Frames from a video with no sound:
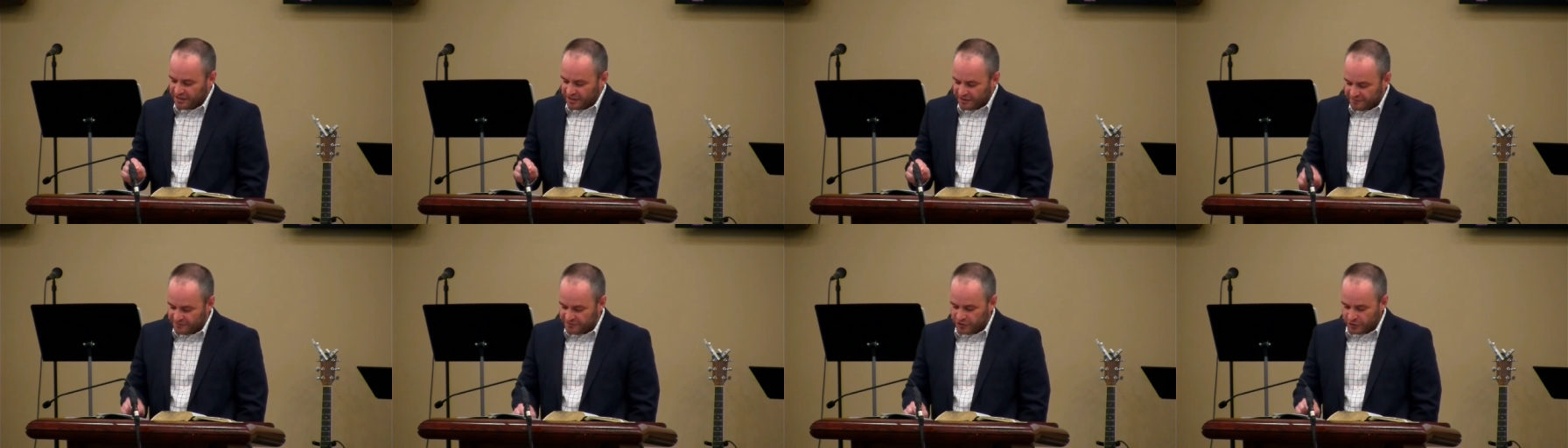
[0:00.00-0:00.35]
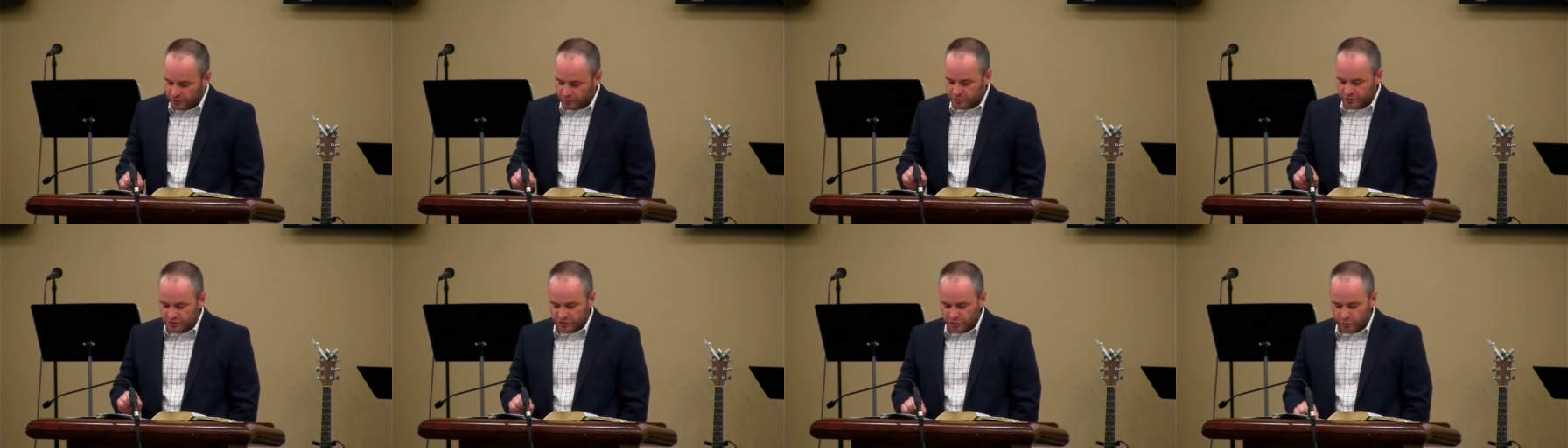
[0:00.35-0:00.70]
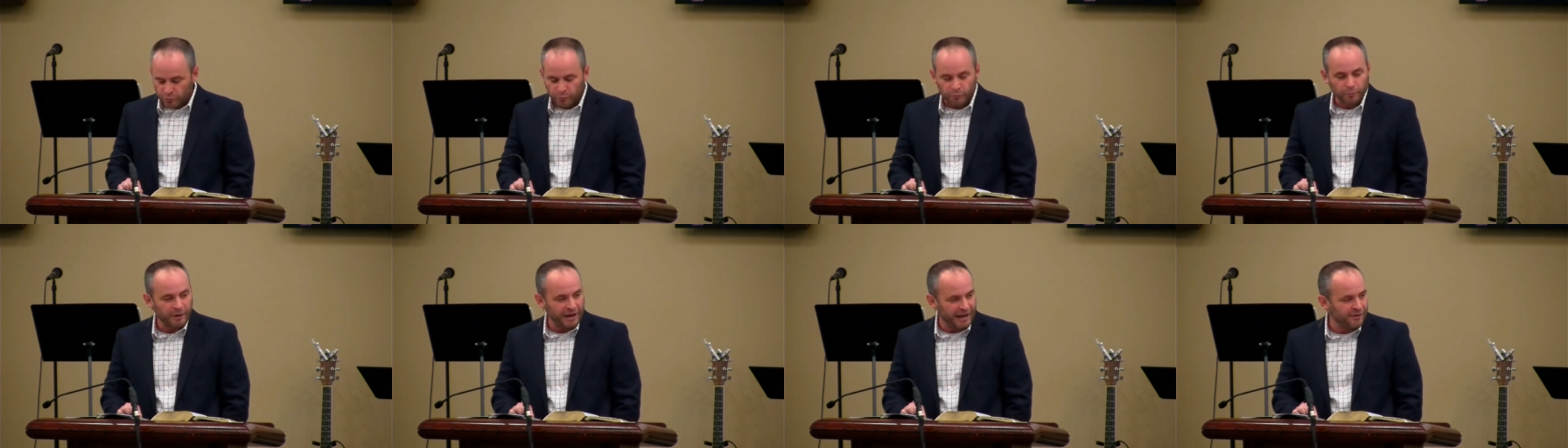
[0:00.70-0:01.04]
of those
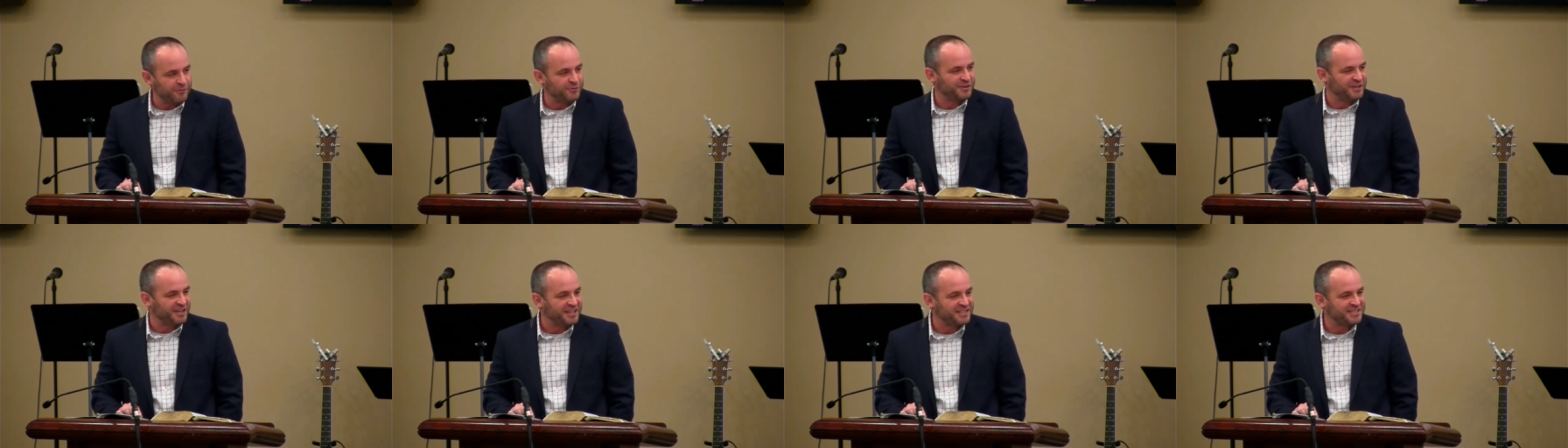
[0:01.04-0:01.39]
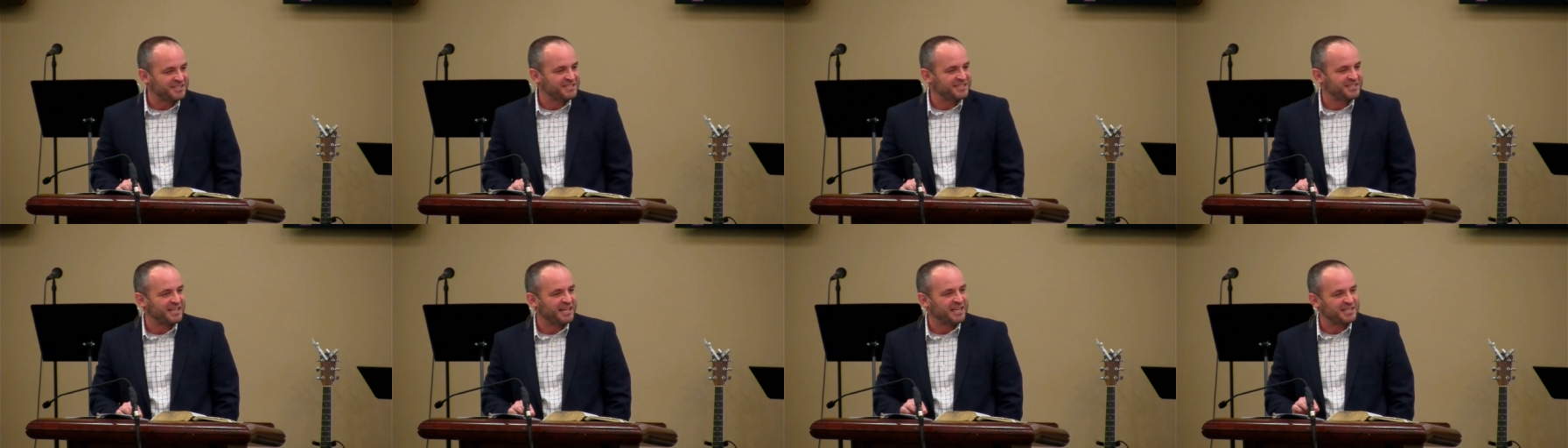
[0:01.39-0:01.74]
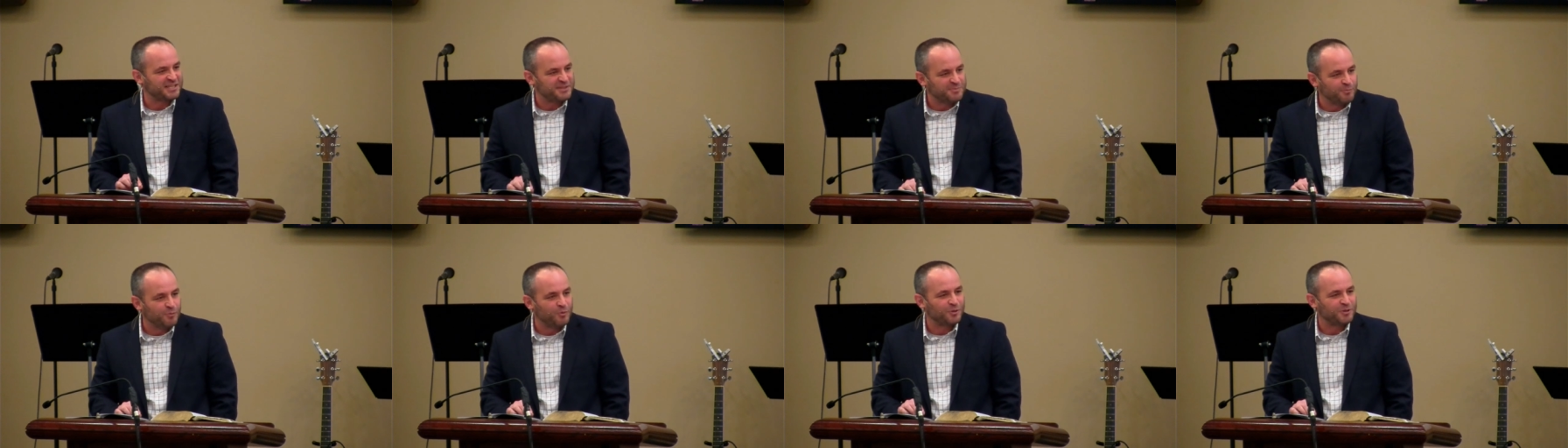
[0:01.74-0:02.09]
around us
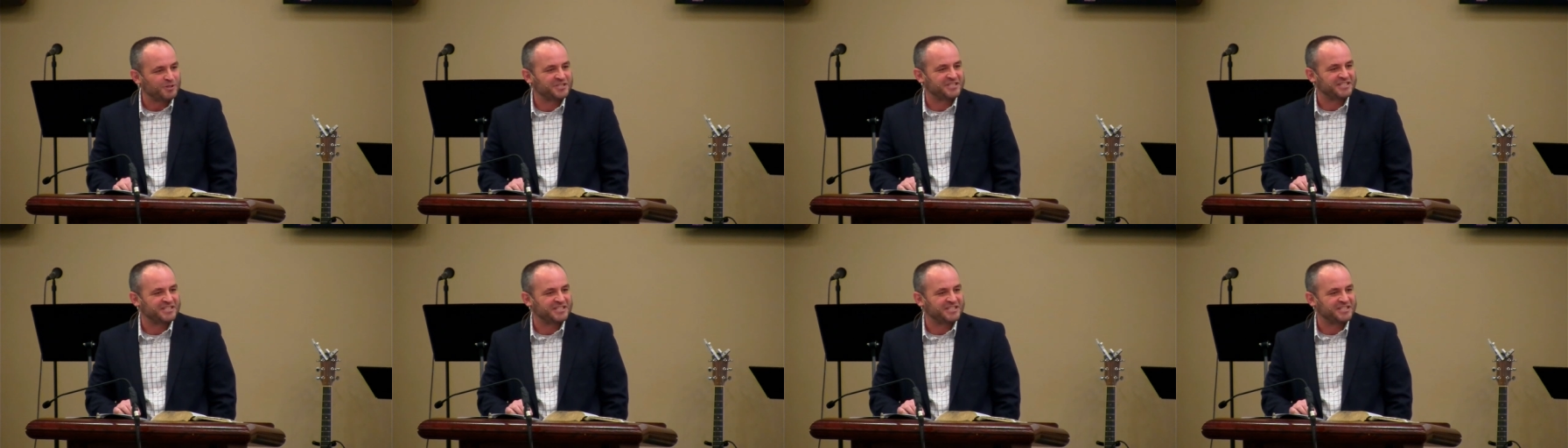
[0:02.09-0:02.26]
as more